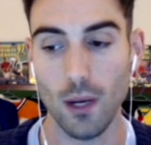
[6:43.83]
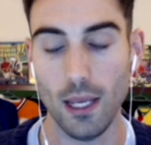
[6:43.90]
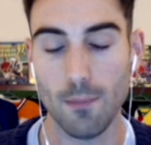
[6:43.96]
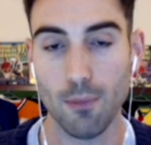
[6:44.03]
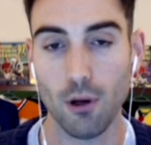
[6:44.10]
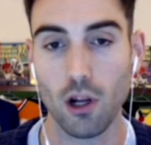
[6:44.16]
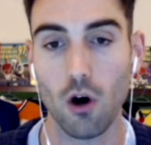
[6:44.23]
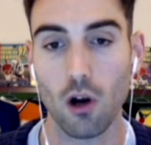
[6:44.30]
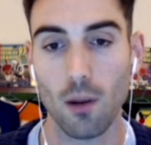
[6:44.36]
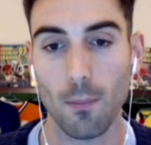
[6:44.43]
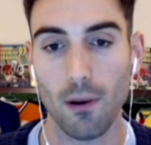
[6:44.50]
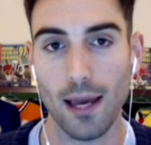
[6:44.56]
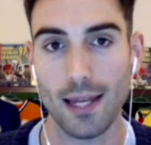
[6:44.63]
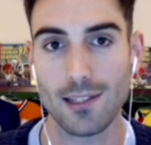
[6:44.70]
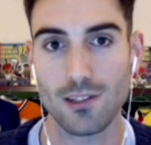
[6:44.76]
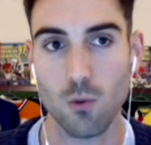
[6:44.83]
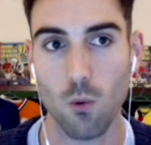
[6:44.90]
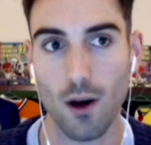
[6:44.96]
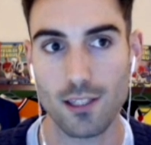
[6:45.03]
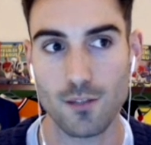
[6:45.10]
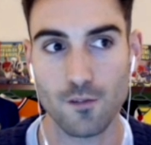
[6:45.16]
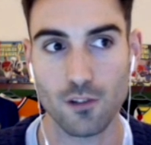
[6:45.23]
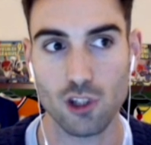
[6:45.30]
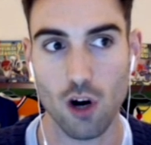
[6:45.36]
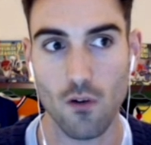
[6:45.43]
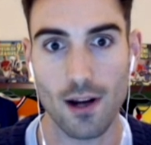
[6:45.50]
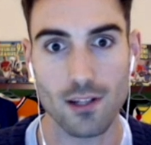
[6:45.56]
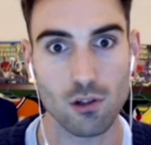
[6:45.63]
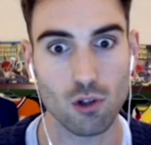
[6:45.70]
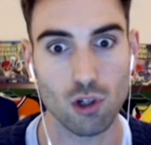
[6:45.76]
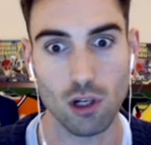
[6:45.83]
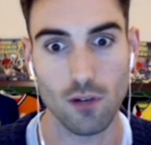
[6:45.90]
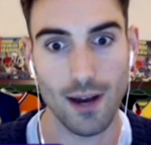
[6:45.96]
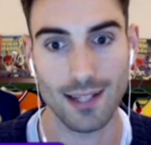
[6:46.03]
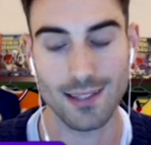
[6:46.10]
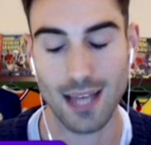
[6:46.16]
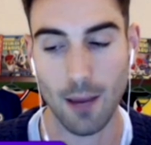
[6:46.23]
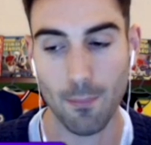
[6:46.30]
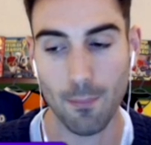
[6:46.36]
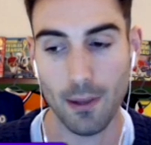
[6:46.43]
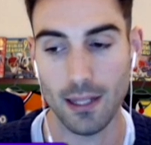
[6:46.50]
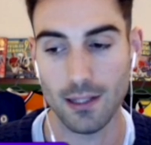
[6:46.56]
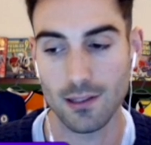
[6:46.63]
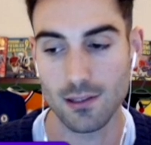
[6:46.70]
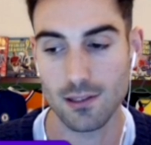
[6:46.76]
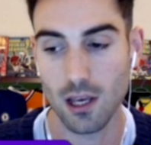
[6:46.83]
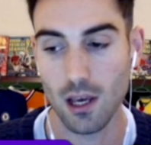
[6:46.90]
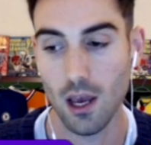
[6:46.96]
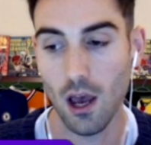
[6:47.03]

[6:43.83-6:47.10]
He put it on a plate twice for Torres, who could have had tap-ins.